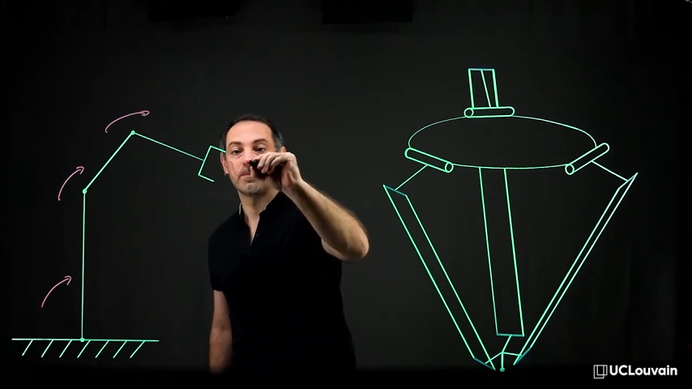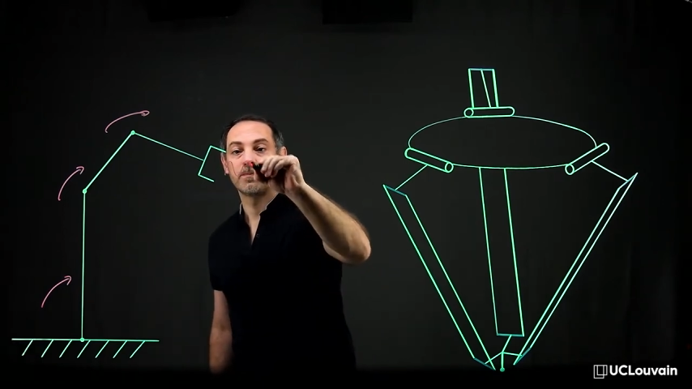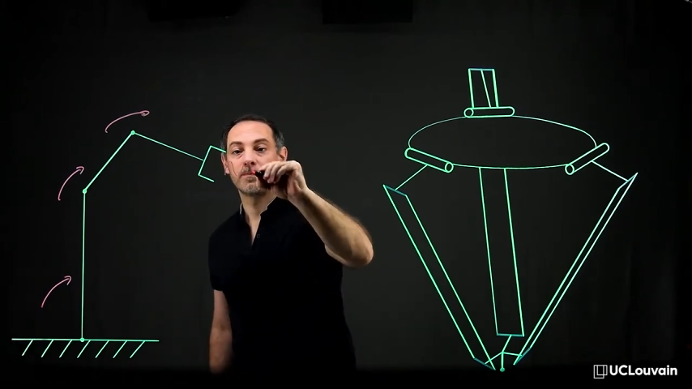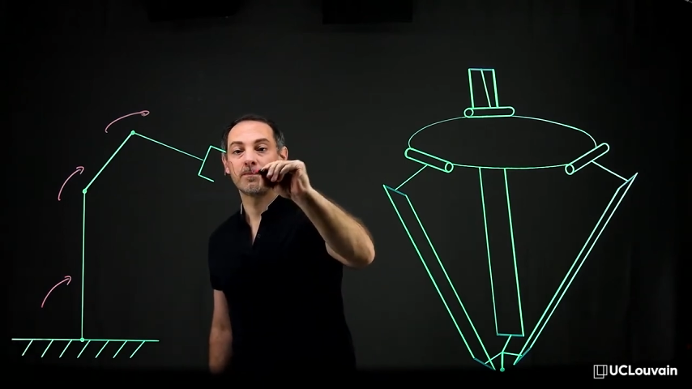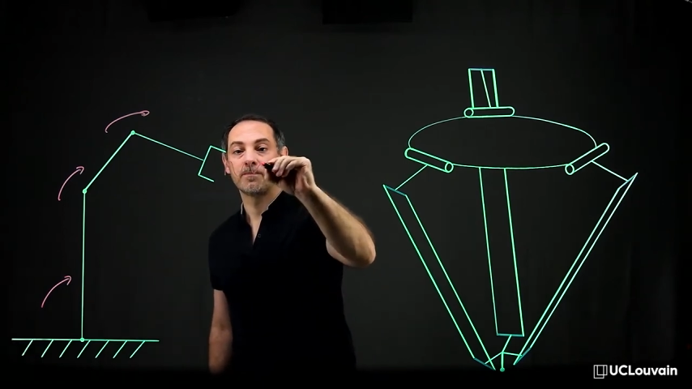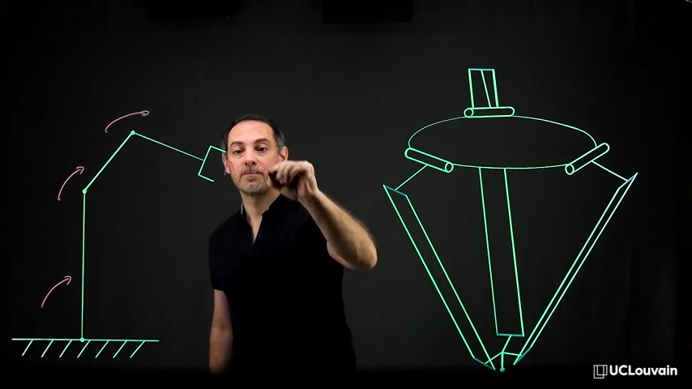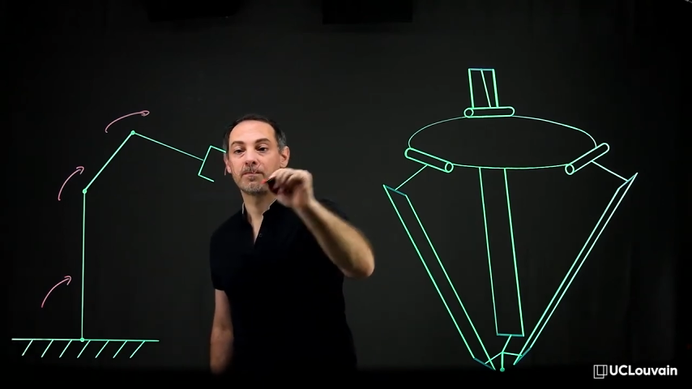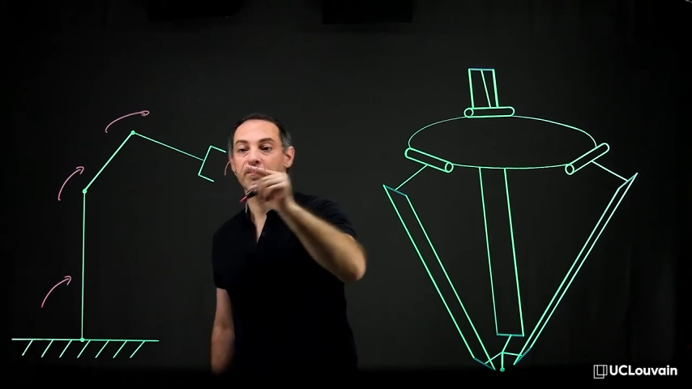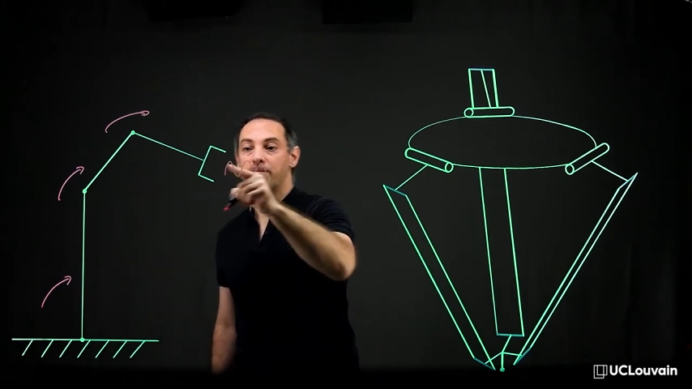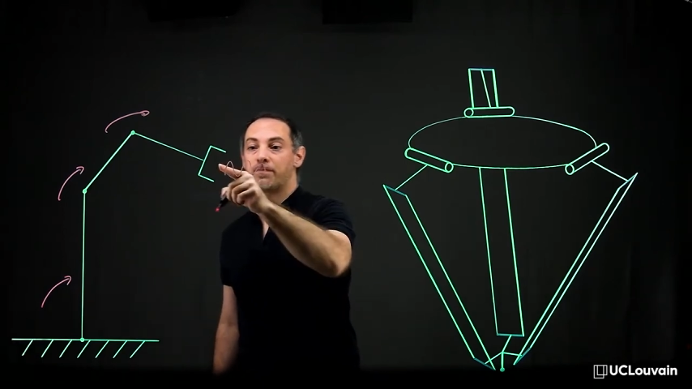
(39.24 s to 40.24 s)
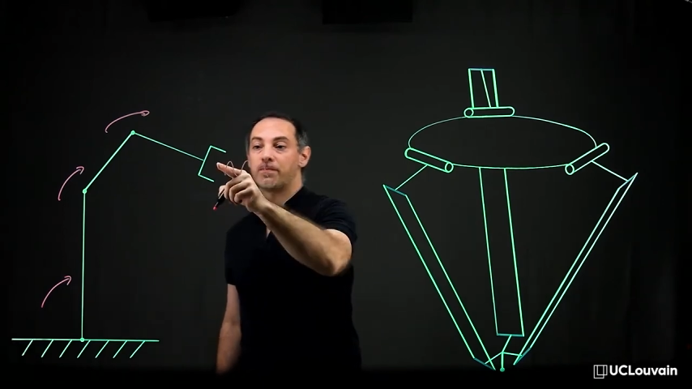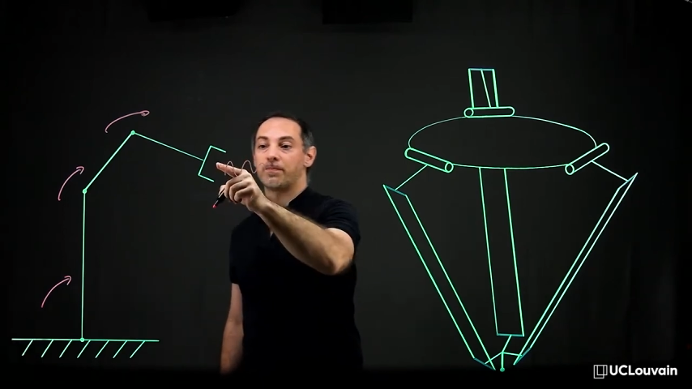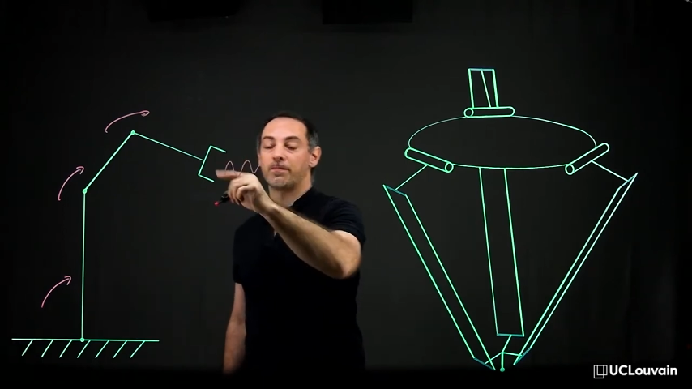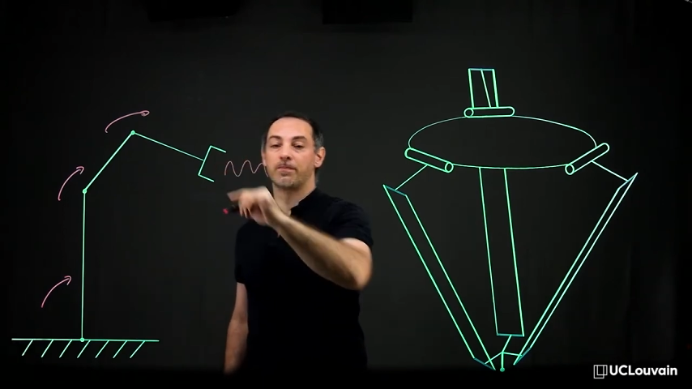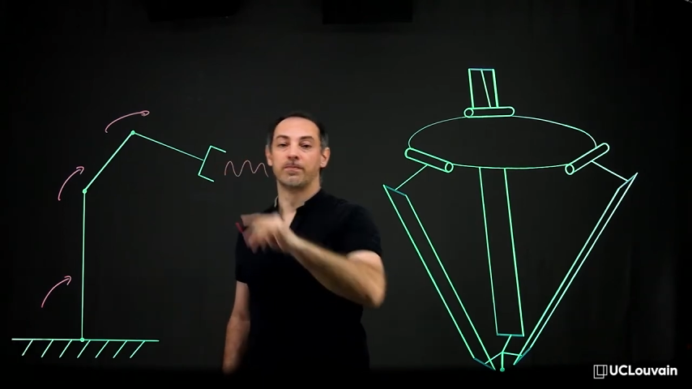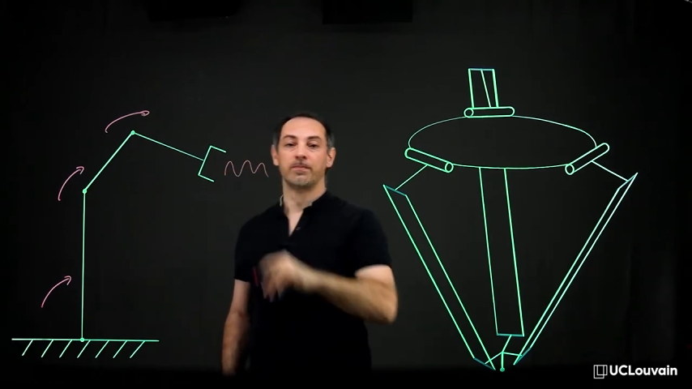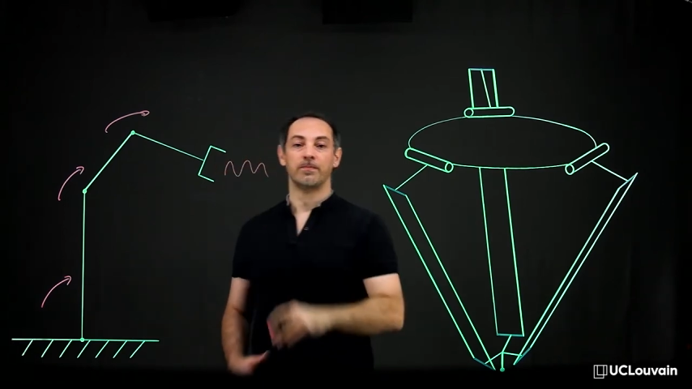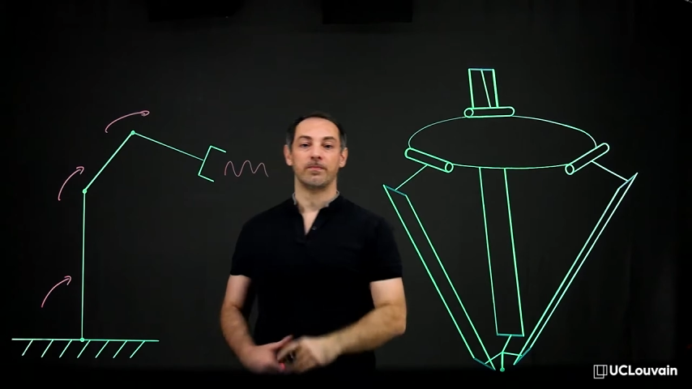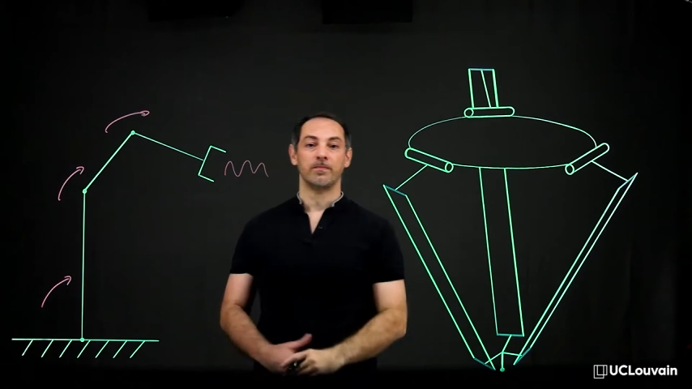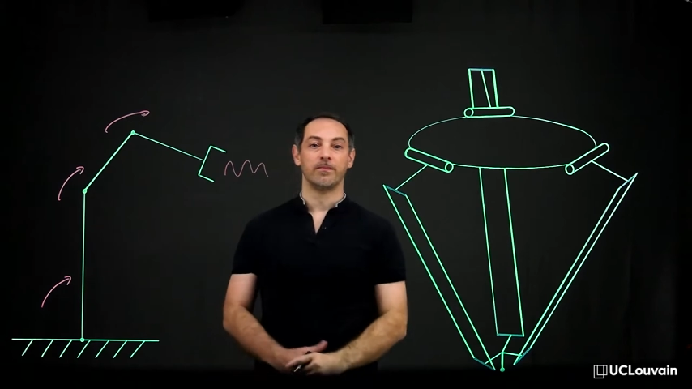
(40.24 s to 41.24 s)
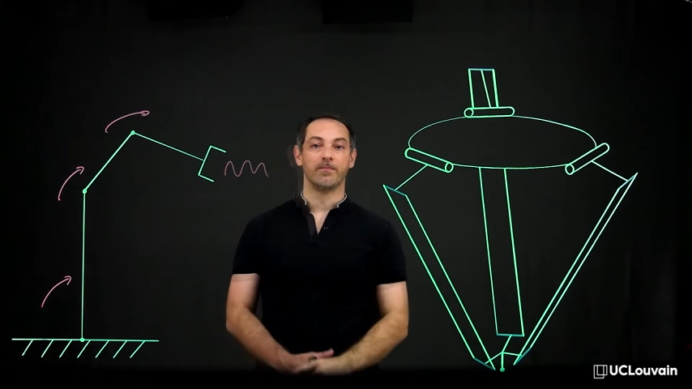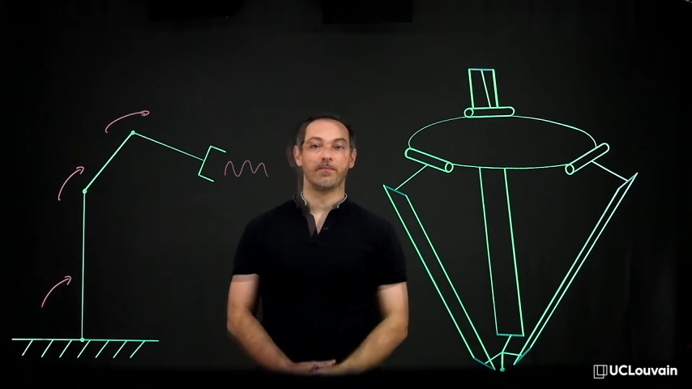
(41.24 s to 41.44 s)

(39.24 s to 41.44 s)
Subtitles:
Nobody speaks.